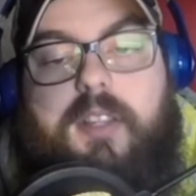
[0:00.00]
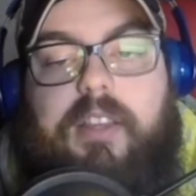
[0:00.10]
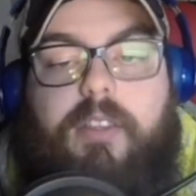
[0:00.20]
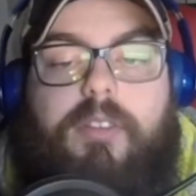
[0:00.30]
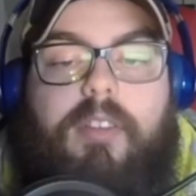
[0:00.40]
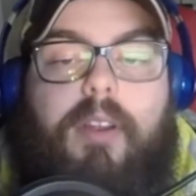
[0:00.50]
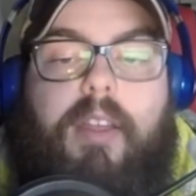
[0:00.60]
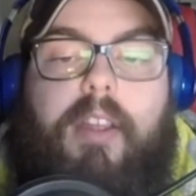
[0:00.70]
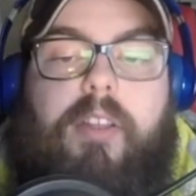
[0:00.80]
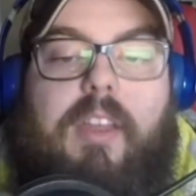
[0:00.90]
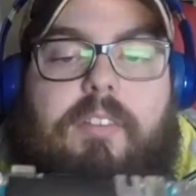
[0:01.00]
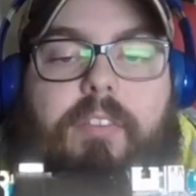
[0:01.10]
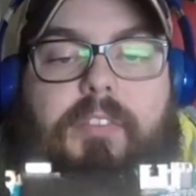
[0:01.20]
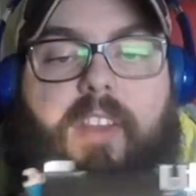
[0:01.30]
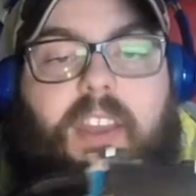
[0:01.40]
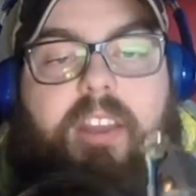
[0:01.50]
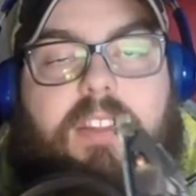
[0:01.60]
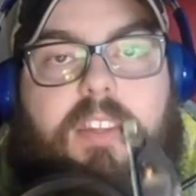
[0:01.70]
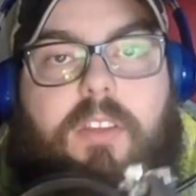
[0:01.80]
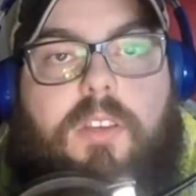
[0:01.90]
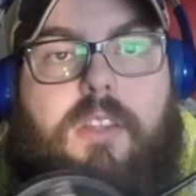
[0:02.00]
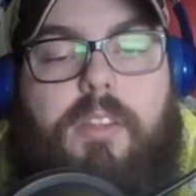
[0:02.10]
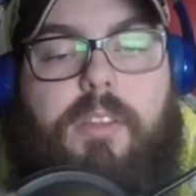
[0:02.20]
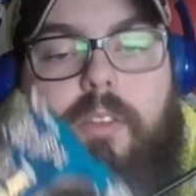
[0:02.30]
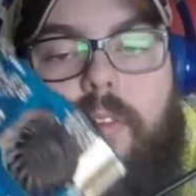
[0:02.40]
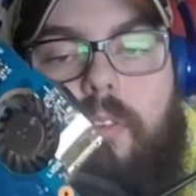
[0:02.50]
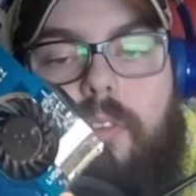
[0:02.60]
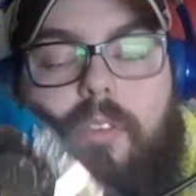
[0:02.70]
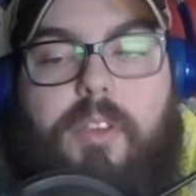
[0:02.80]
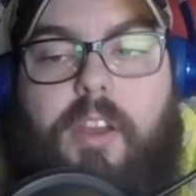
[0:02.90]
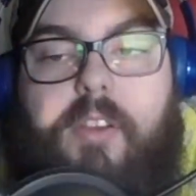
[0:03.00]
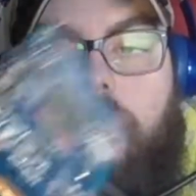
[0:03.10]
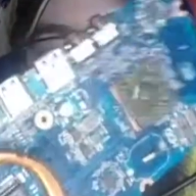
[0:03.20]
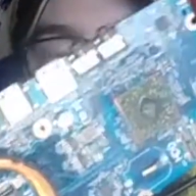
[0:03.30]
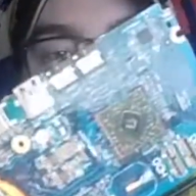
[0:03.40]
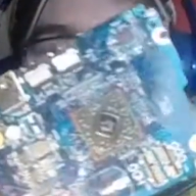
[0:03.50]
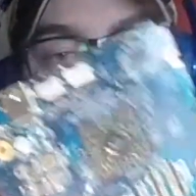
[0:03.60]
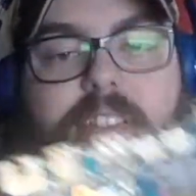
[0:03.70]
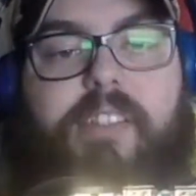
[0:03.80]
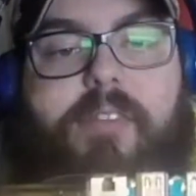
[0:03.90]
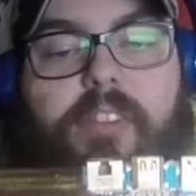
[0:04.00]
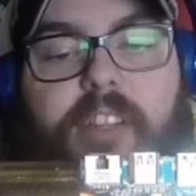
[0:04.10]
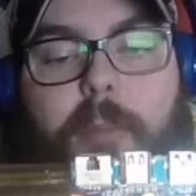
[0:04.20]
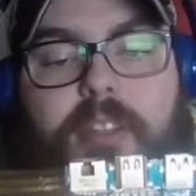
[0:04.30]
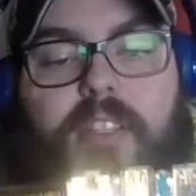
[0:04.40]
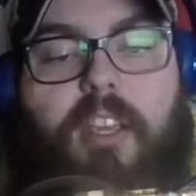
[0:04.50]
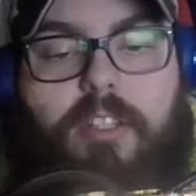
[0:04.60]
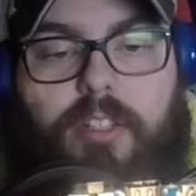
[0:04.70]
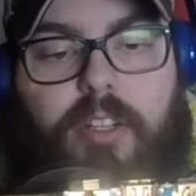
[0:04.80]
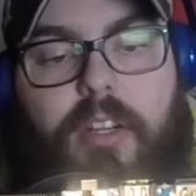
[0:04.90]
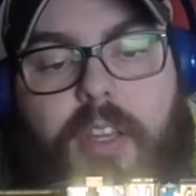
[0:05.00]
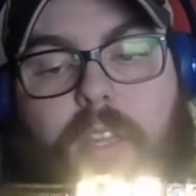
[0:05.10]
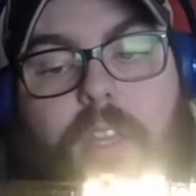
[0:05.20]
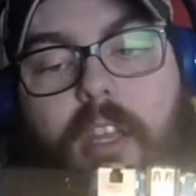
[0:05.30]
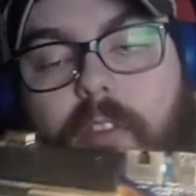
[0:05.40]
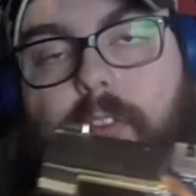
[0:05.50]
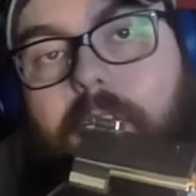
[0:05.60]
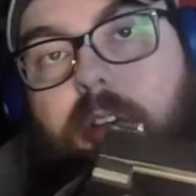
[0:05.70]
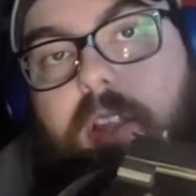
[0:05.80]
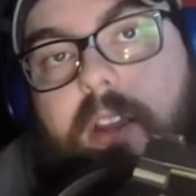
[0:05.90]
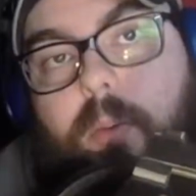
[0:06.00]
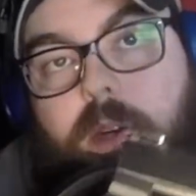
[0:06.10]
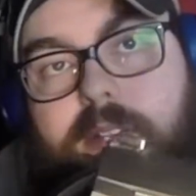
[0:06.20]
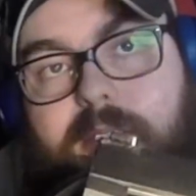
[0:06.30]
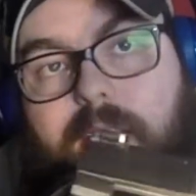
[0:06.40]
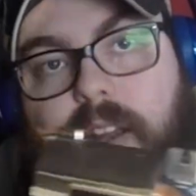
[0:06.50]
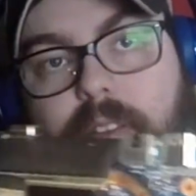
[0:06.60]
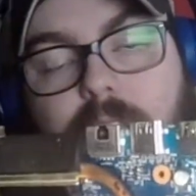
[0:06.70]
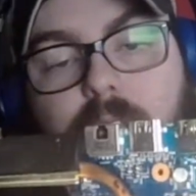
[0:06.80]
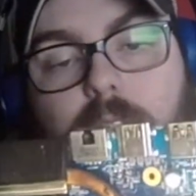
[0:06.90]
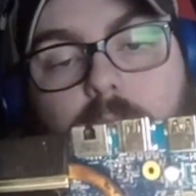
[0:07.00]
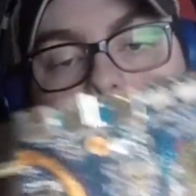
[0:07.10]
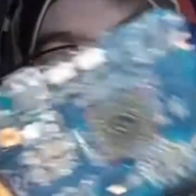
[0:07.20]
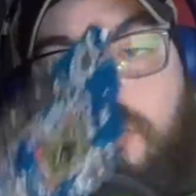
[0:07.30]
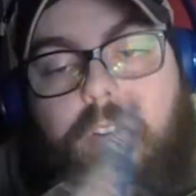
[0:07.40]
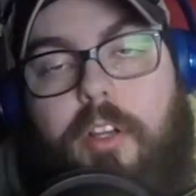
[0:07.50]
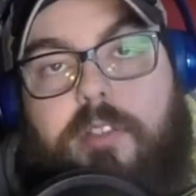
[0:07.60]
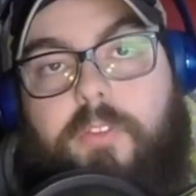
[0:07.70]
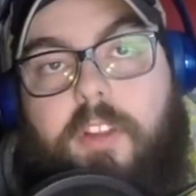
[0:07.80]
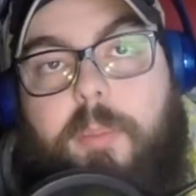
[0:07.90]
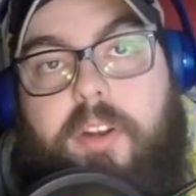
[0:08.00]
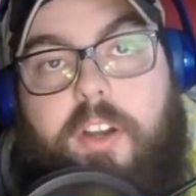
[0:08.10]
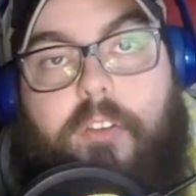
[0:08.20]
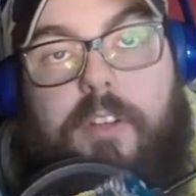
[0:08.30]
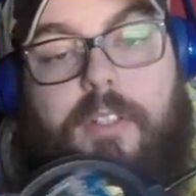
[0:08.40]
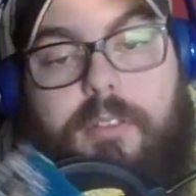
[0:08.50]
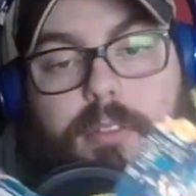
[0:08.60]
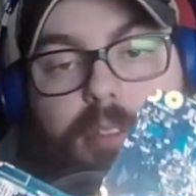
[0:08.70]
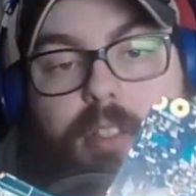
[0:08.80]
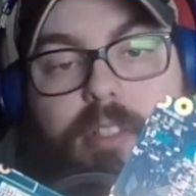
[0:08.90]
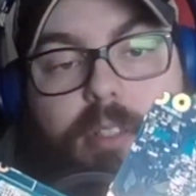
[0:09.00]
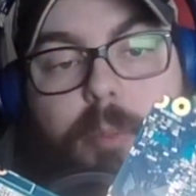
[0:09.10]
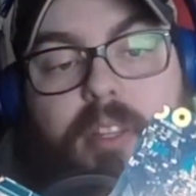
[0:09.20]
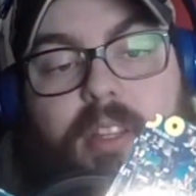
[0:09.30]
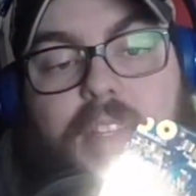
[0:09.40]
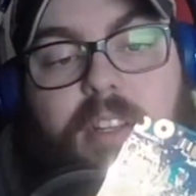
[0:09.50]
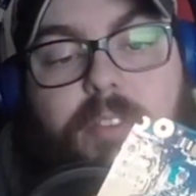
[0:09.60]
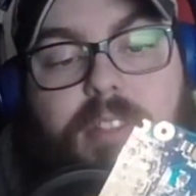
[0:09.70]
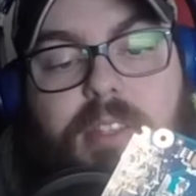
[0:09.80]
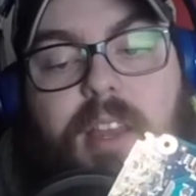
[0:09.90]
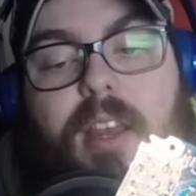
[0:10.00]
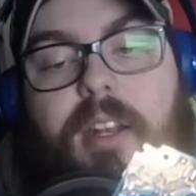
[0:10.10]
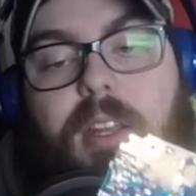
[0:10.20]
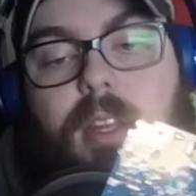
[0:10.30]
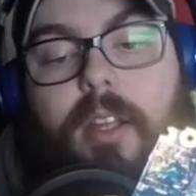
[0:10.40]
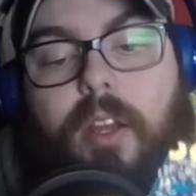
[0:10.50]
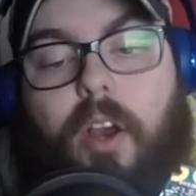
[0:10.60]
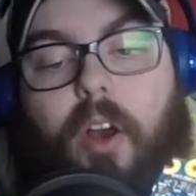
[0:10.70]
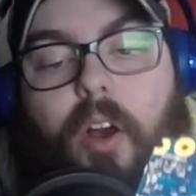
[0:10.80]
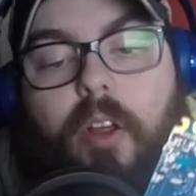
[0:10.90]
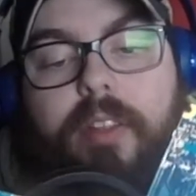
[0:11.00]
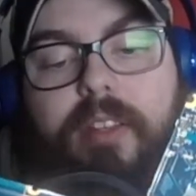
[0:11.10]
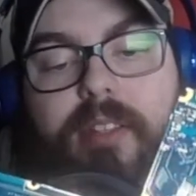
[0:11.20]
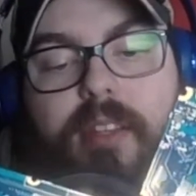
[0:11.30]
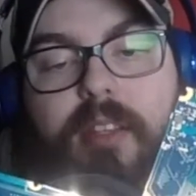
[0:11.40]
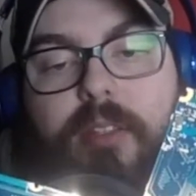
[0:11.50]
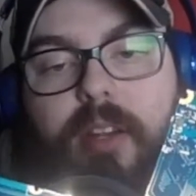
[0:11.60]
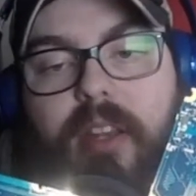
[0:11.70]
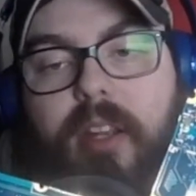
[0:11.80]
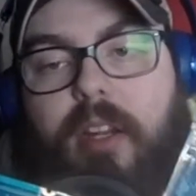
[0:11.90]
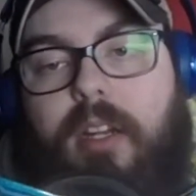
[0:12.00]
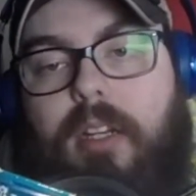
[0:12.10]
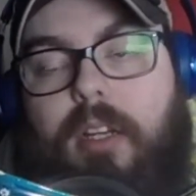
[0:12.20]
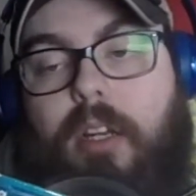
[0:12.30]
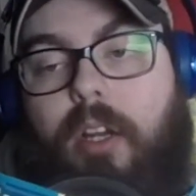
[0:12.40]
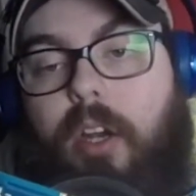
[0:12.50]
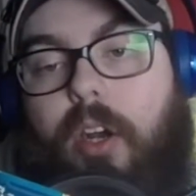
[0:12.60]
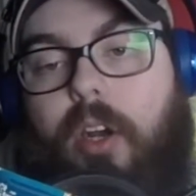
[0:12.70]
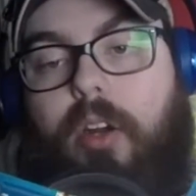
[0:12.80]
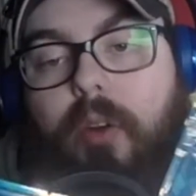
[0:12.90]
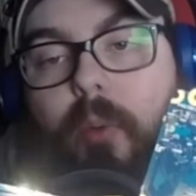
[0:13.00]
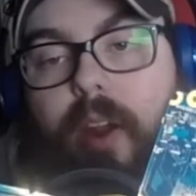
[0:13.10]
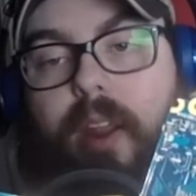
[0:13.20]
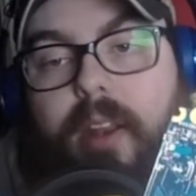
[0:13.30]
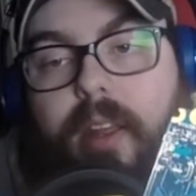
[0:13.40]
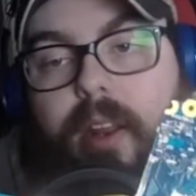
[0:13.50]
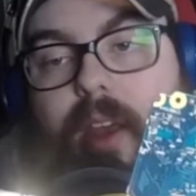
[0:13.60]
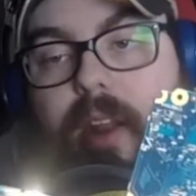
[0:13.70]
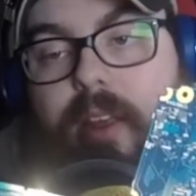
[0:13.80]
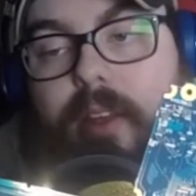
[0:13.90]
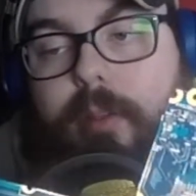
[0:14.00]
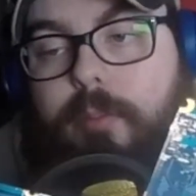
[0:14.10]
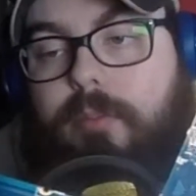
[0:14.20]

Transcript: Like you see right here, you have a fan that you can use. You have all this different types of texture. If you don't like one side of it, you can always flip it over. There's a completely different side. All these things right here are great at adding up